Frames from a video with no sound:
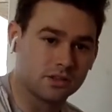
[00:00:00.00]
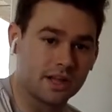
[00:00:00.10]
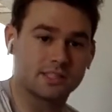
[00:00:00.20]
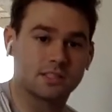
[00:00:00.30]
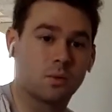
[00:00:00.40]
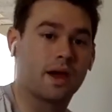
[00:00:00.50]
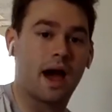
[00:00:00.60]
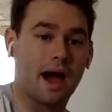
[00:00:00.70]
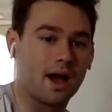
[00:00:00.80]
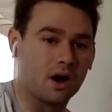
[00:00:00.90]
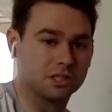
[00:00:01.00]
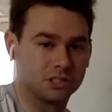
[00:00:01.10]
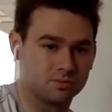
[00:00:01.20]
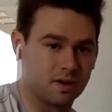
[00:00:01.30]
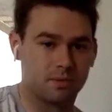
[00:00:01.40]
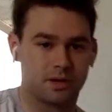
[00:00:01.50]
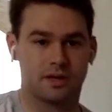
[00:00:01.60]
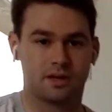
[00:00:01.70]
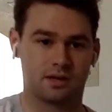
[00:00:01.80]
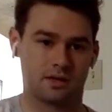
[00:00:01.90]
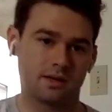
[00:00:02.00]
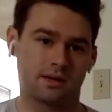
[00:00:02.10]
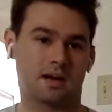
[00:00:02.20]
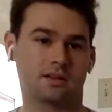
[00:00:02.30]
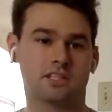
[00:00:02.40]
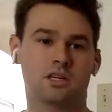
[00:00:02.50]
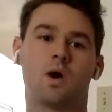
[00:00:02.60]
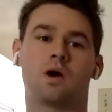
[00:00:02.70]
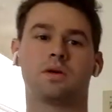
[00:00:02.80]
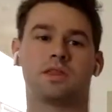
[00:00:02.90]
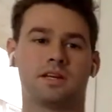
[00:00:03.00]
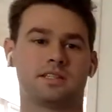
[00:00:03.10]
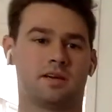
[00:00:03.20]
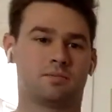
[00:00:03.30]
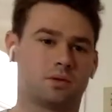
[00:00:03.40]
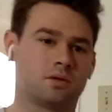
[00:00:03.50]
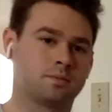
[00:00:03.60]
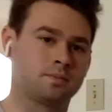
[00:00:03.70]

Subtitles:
So that's the way I always remembered it. Now let's go on with an example.